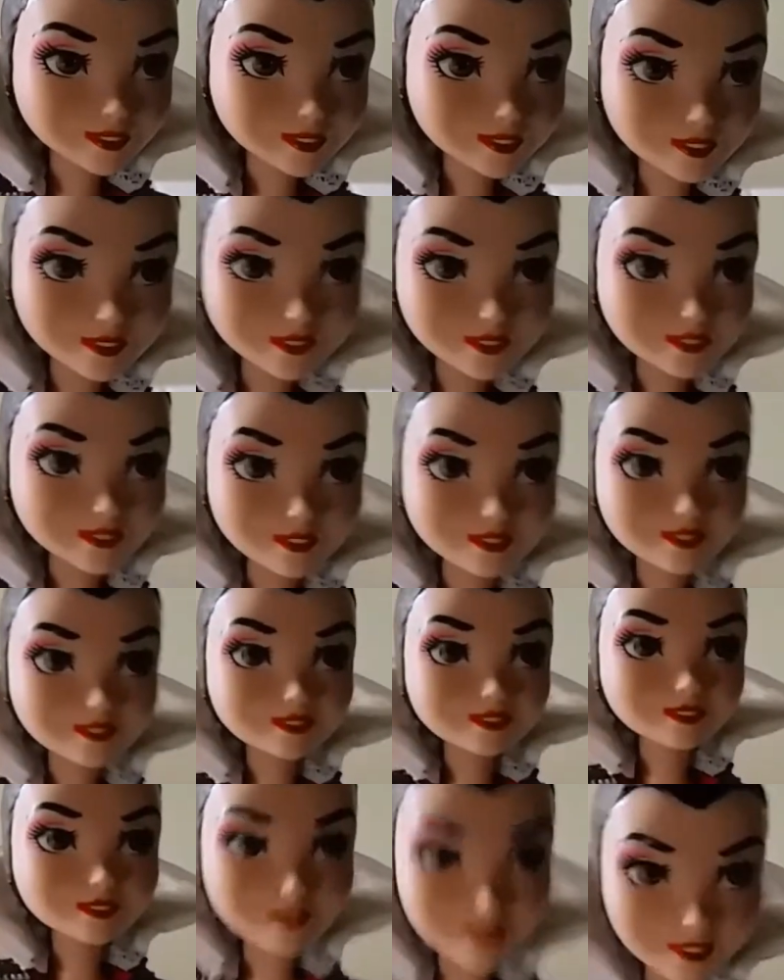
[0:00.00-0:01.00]

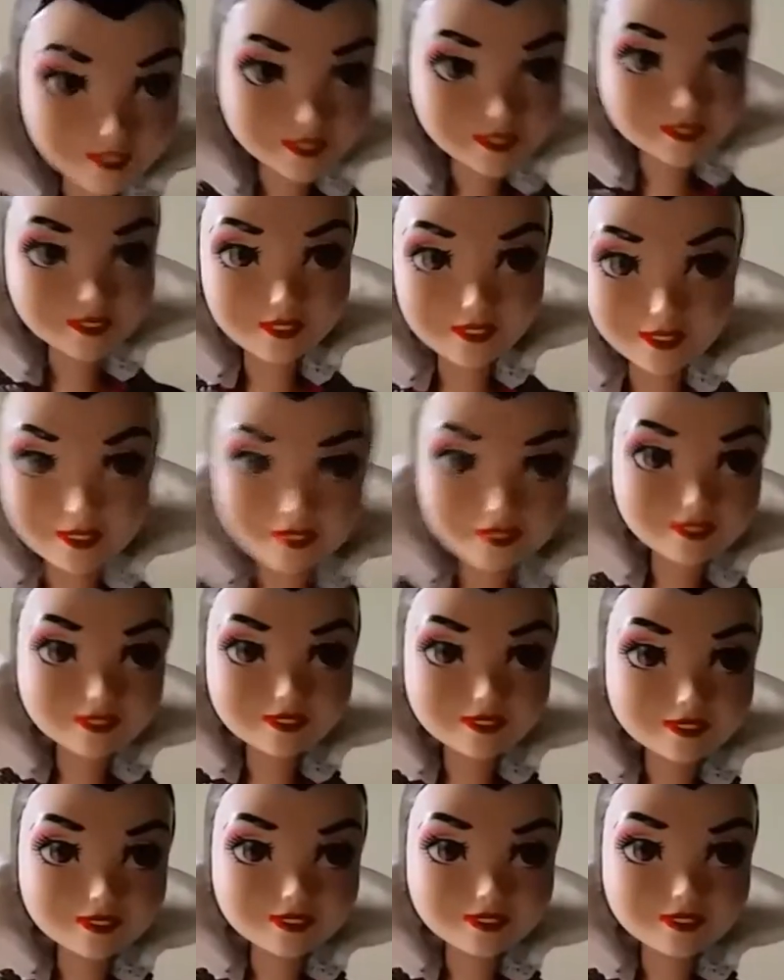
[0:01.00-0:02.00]
I did
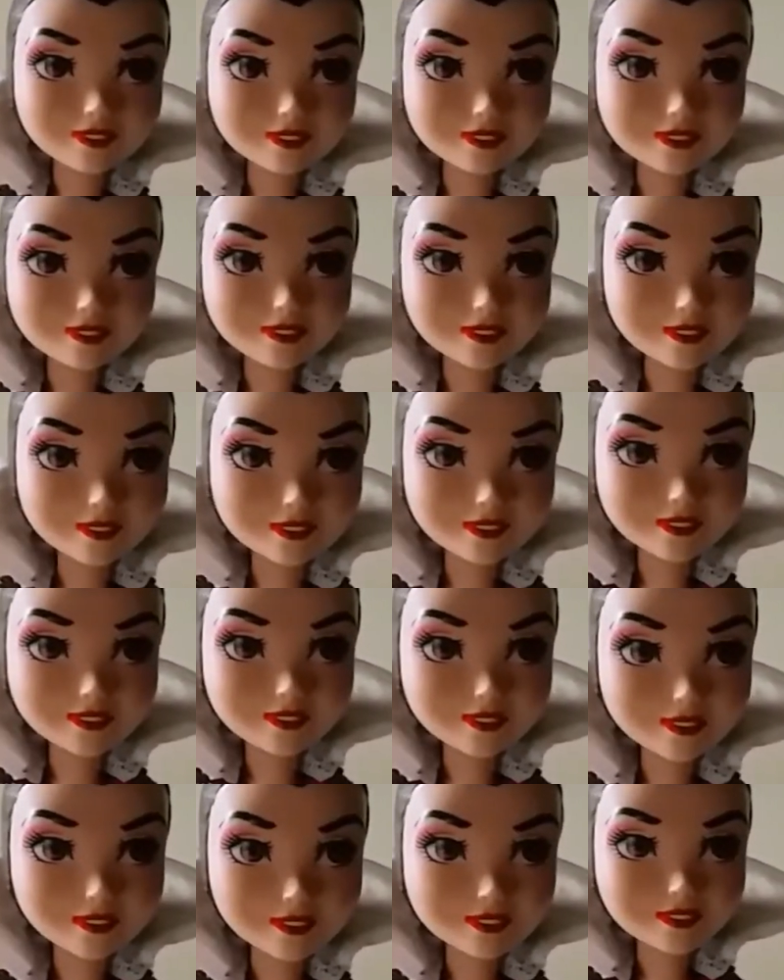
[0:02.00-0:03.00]
find it a little
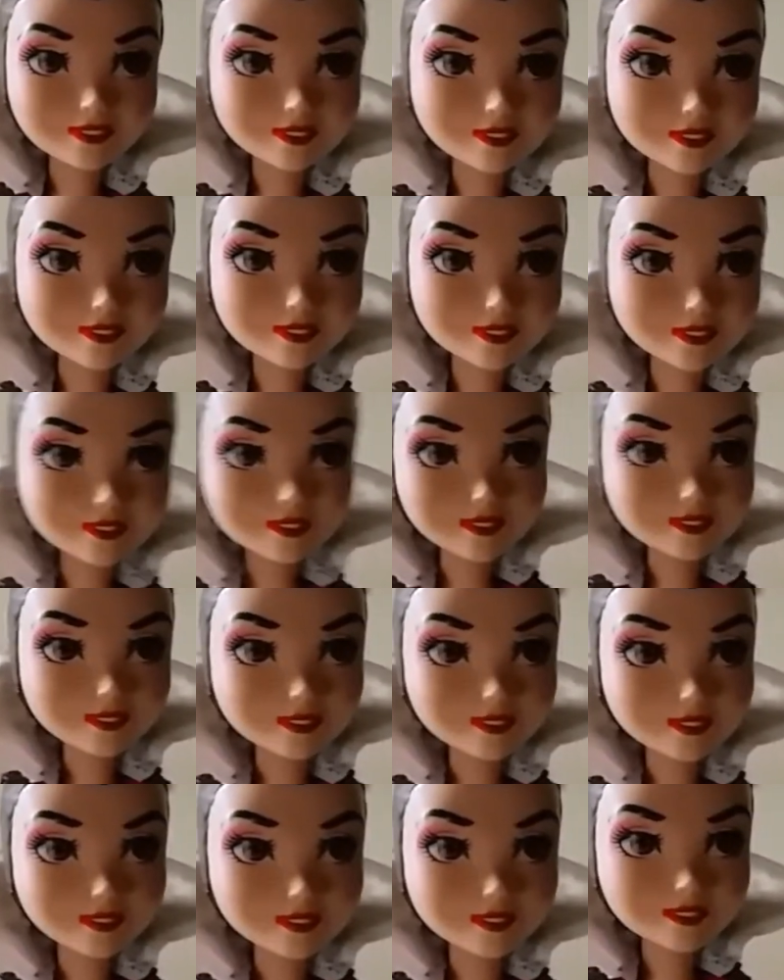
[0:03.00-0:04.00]
difficult.
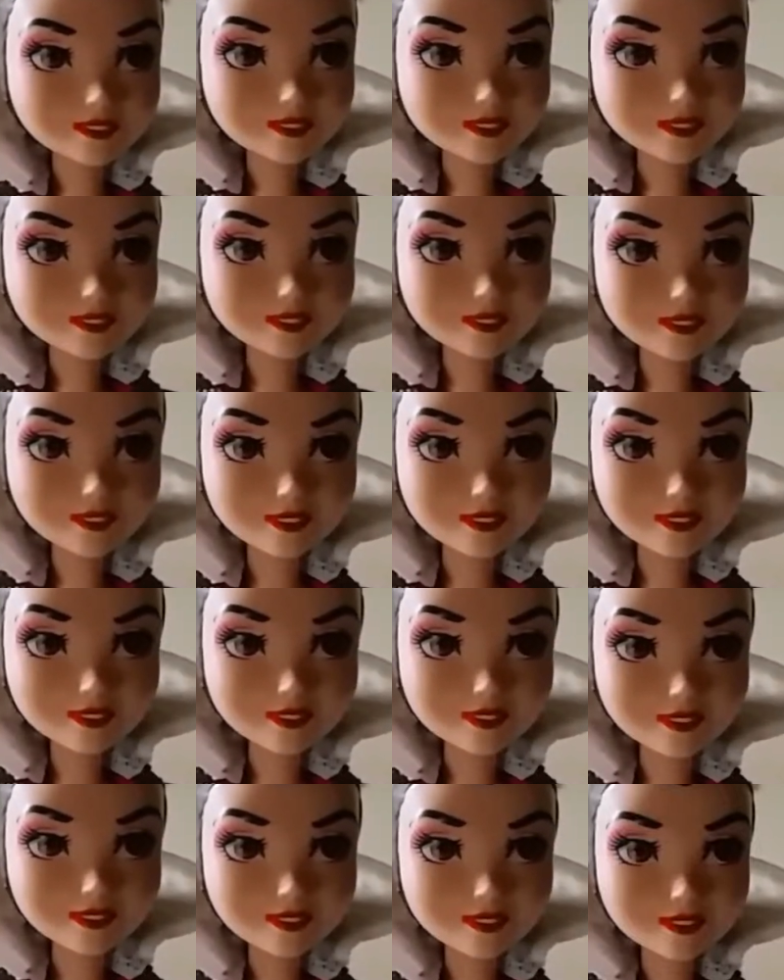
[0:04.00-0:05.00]
It does
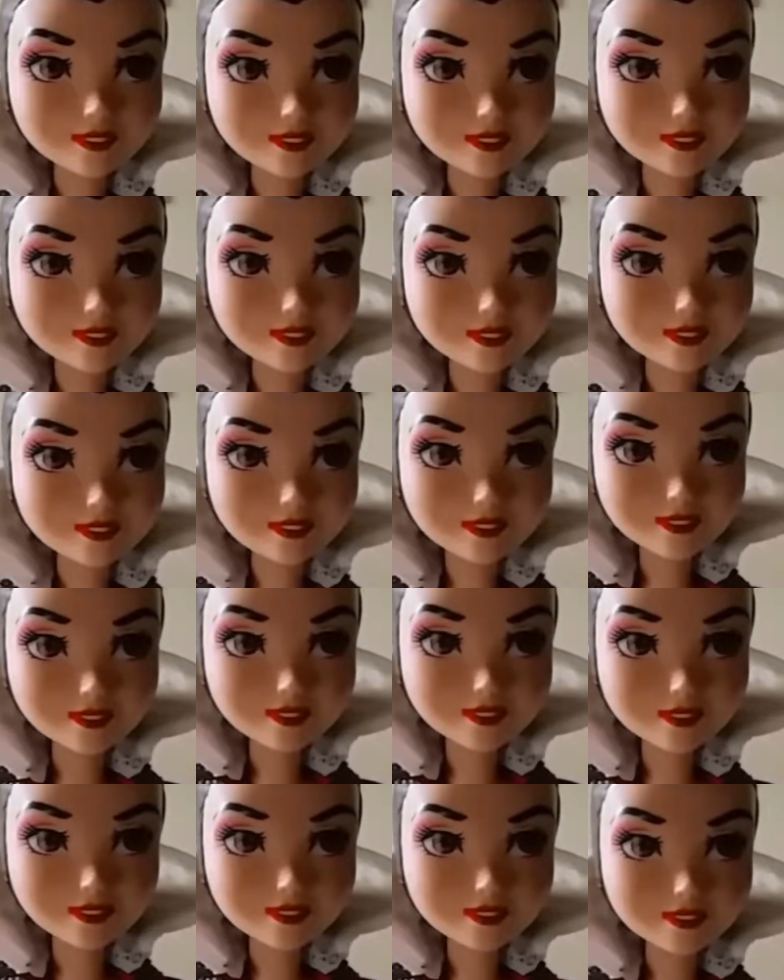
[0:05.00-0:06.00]
take some
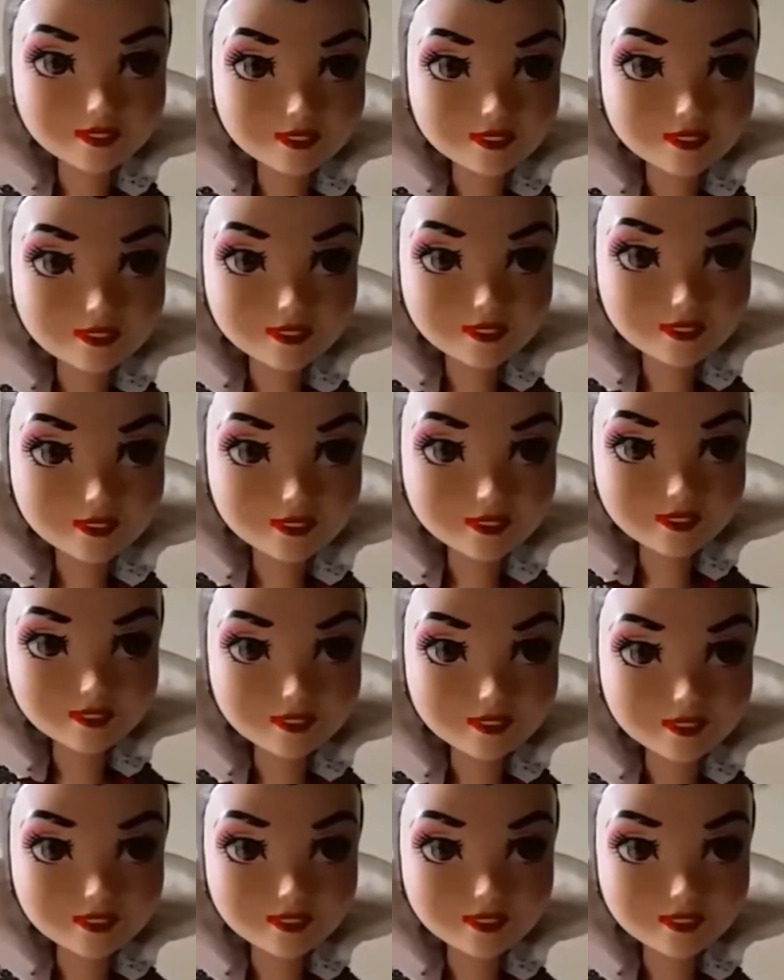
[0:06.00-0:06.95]
getting used to.